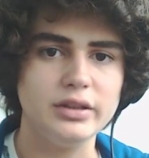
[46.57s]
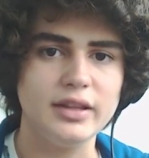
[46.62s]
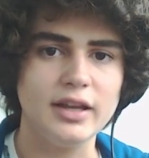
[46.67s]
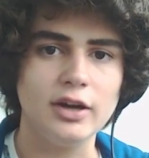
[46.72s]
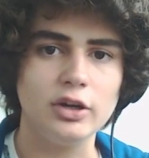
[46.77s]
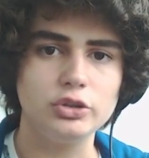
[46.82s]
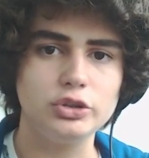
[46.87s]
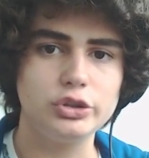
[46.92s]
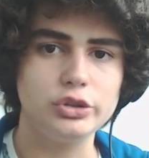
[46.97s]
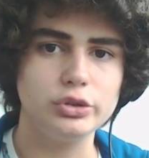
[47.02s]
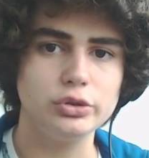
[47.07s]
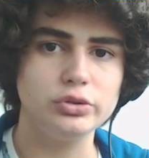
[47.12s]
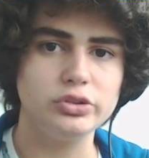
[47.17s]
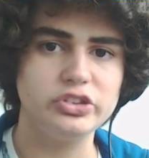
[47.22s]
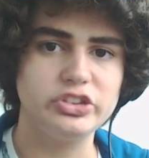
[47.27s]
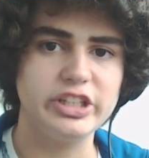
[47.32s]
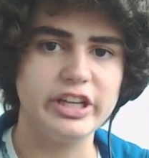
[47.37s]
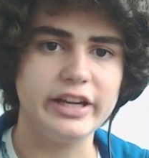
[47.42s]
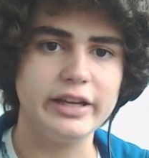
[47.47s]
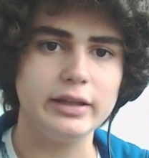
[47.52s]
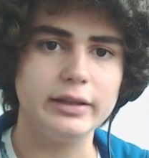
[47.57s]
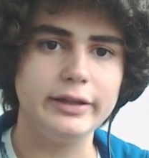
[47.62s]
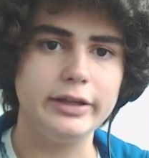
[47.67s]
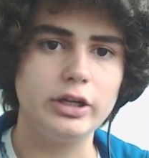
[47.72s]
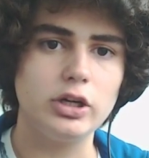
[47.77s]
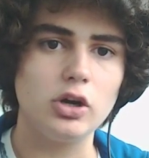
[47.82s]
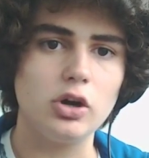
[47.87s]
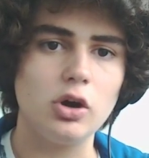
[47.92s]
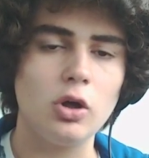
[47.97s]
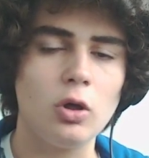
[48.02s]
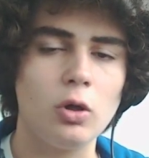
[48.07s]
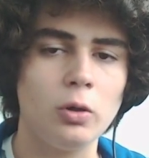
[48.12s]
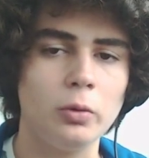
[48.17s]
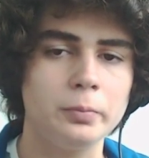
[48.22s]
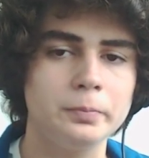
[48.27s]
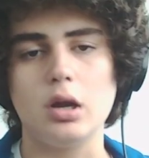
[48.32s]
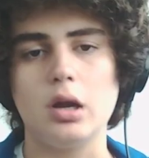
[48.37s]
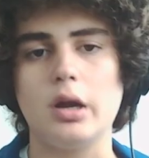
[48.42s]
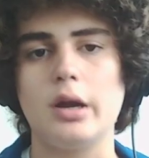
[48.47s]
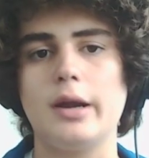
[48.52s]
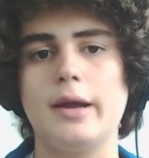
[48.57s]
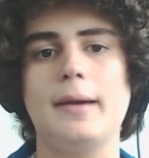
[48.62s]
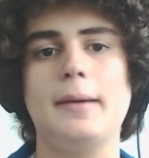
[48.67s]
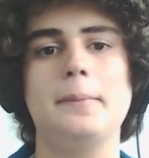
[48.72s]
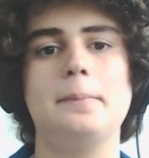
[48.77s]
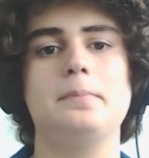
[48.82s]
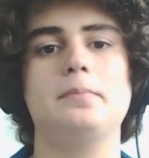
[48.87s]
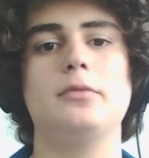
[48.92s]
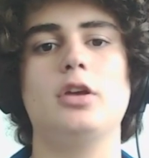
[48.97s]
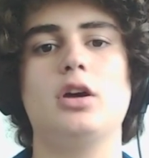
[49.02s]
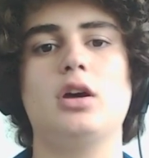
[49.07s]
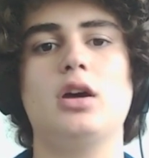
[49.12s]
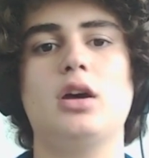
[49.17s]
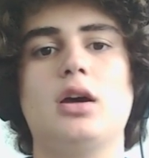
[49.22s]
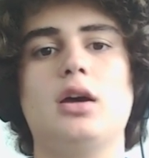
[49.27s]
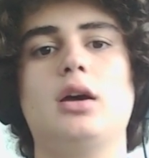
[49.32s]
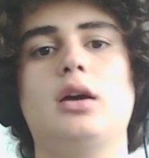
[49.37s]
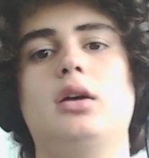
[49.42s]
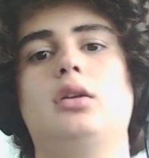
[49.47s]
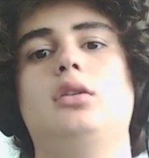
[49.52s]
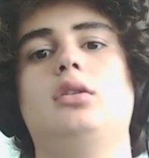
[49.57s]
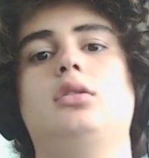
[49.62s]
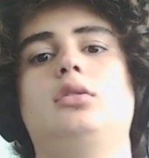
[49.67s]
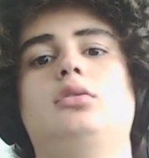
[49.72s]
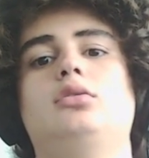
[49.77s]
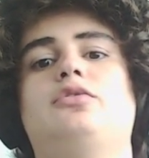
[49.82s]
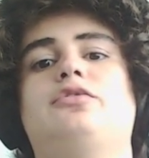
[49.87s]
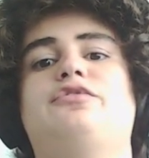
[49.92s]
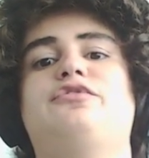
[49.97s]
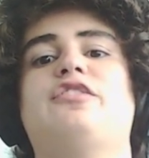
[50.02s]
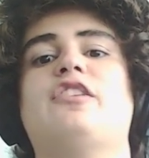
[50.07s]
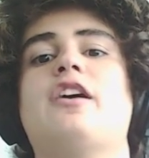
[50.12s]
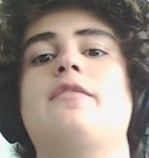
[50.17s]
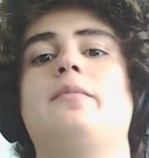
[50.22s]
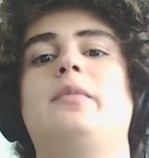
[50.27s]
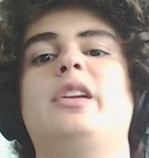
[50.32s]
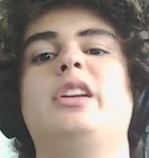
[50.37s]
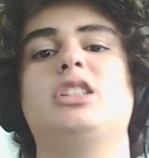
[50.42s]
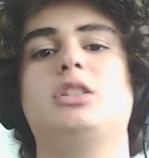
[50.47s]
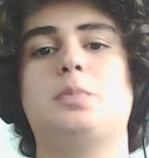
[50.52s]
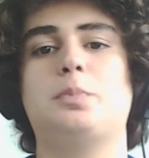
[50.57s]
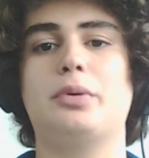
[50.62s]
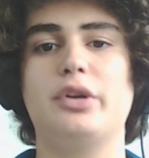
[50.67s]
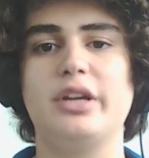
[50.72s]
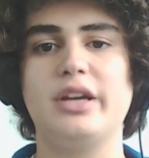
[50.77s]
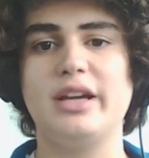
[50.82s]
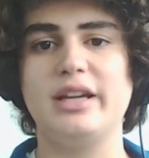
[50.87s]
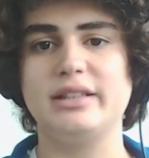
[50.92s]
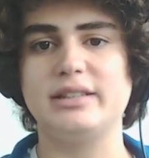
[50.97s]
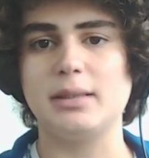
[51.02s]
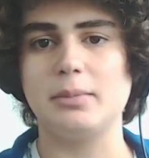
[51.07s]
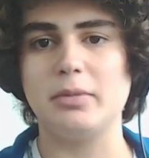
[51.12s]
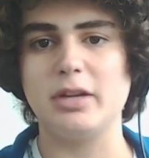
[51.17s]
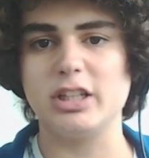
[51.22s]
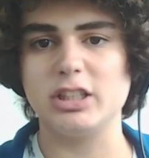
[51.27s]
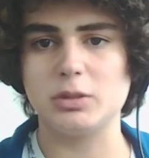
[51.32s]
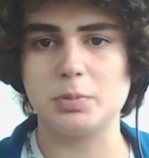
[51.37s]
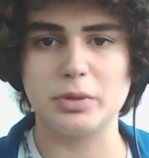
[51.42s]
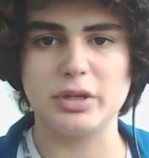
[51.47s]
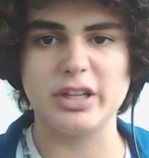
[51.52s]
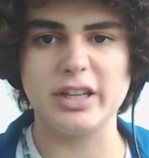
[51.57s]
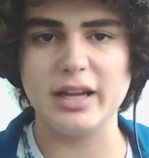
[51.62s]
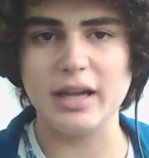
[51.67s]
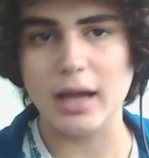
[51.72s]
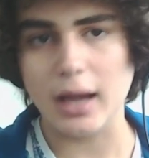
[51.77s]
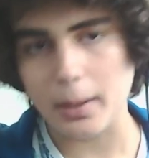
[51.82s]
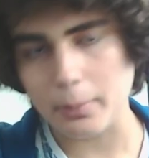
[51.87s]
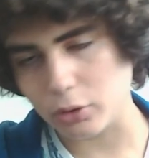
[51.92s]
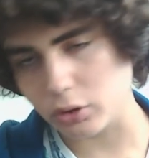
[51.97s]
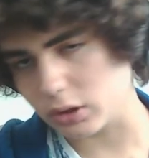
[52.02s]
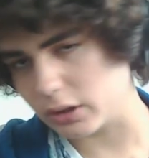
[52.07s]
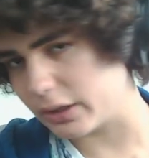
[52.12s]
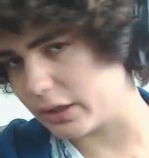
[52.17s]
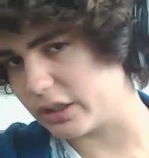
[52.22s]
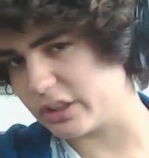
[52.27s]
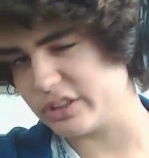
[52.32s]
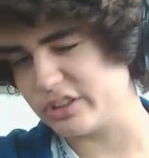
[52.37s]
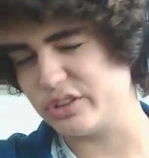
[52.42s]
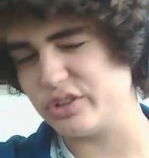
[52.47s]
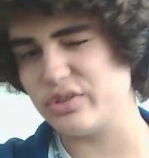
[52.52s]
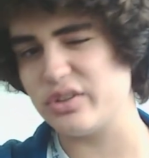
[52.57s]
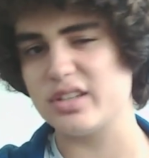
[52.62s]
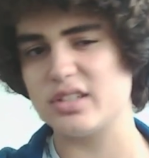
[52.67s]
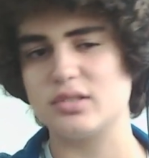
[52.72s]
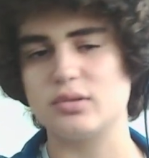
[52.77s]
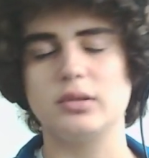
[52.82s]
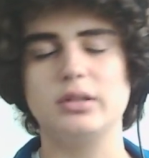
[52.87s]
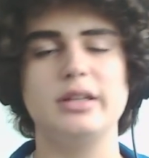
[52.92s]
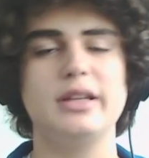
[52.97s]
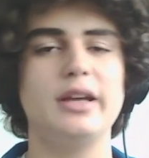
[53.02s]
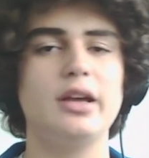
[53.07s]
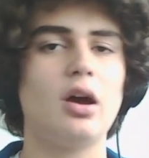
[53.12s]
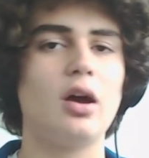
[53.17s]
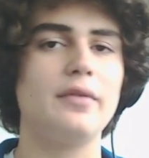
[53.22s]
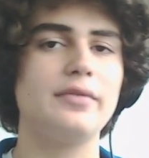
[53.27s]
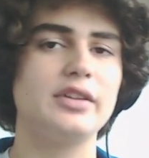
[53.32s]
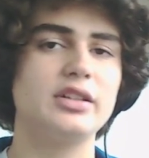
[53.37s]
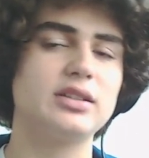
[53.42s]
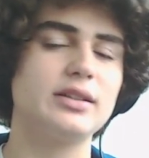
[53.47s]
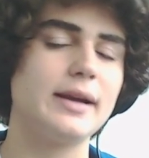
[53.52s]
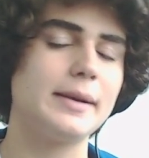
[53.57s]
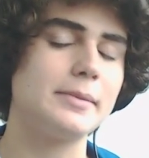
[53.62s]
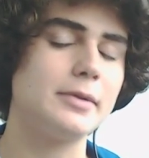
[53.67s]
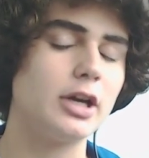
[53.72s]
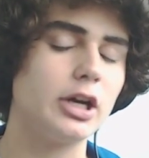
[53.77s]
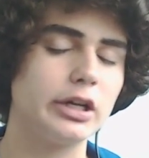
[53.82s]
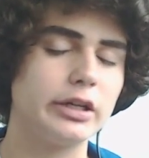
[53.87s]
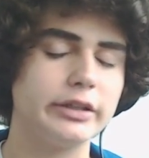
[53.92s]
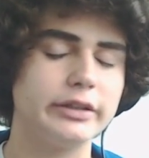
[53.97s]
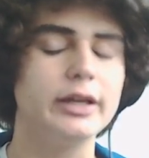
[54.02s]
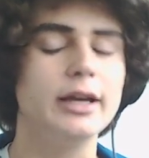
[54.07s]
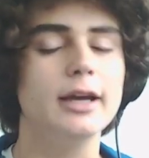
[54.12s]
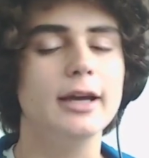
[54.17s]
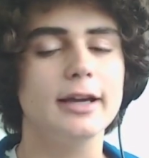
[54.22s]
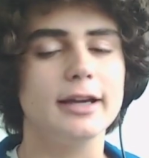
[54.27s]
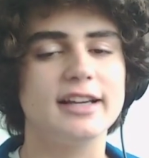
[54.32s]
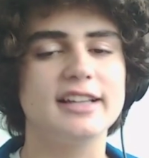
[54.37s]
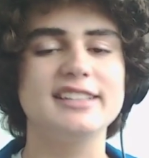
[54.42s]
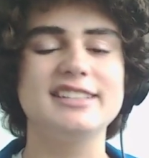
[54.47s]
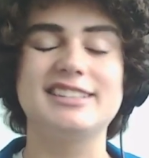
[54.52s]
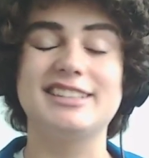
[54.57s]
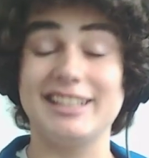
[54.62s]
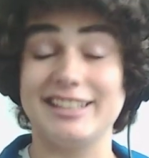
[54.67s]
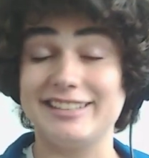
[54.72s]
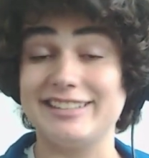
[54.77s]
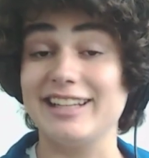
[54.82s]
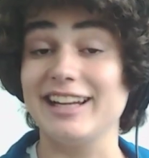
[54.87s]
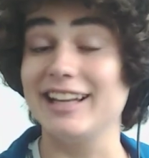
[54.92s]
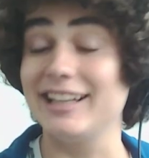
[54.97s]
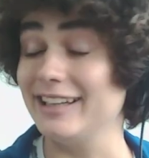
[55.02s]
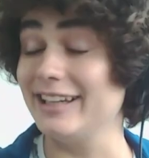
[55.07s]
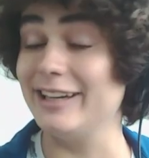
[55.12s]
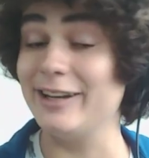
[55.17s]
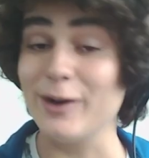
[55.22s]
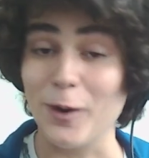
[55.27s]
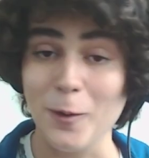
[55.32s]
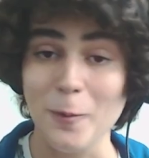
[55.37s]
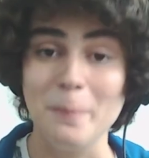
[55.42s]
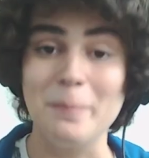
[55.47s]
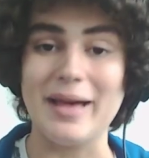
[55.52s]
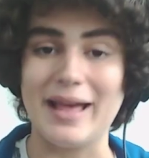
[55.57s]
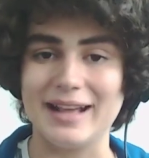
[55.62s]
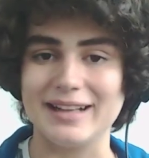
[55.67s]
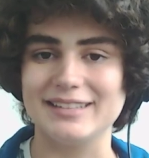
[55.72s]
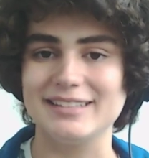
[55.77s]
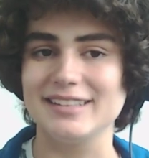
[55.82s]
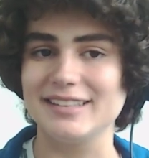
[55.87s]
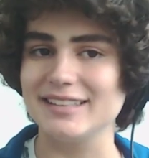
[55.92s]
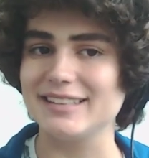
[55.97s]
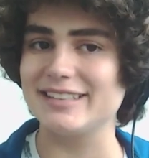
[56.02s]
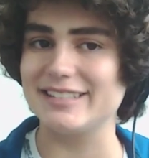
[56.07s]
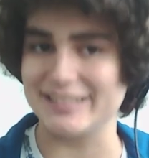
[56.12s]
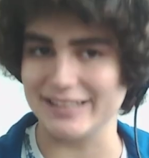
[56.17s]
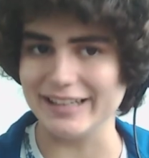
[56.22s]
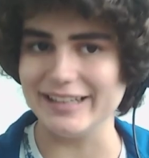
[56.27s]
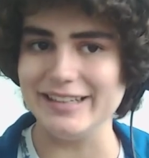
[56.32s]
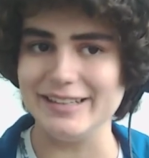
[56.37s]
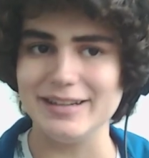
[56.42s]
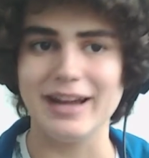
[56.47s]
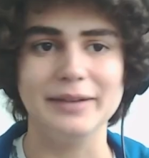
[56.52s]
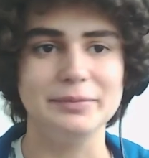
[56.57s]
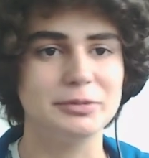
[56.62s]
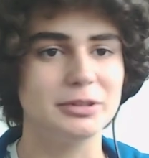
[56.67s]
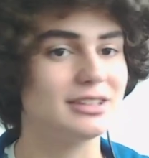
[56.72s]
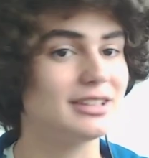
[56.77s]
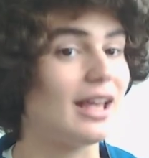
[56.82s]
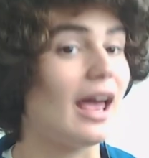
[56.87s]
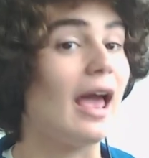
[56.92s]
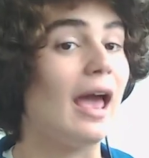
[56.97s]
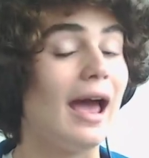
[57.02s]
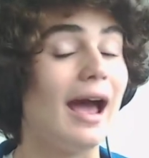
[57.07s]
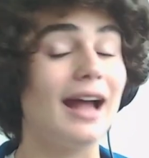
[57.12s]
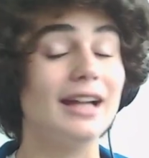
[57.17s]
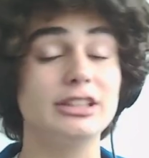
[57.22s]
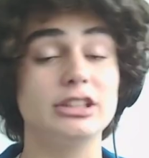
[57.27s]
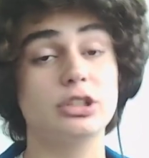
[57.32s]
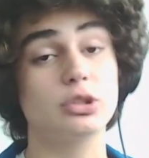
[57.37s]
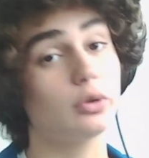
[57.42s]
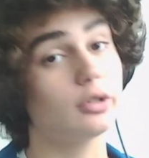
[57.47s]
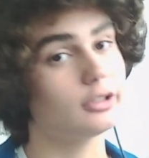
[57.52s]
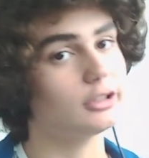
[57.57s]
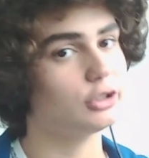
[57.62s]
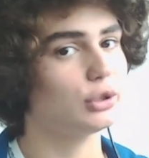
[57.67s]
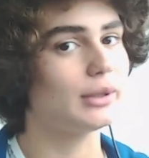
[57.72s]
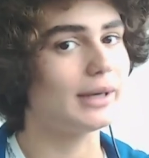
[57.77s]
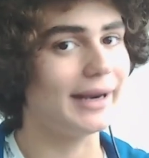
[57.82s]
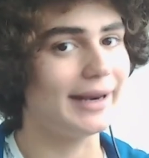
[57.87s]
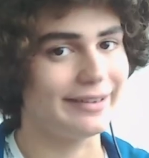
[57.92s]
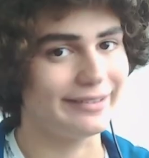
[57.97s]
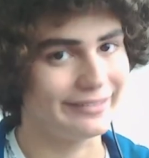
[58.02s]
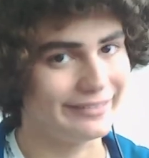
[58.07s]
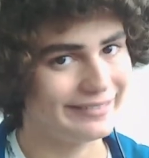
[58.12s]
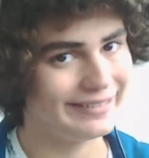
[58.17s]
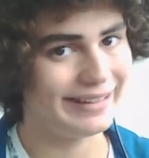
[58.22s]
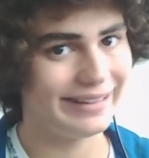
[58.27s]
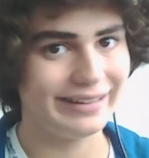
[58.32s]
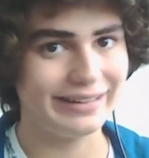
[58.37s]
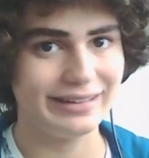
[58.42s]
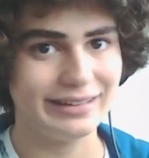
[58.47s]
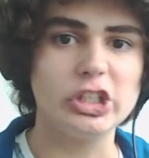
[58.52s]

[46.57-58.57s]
Now choose daily goal. Alright. Uh, 5 minutes per day, 10 minutes per day. I'm only going to do this one day. Obviously, I'm not going to consistently go back to this site. I just, I just want to try it, okay?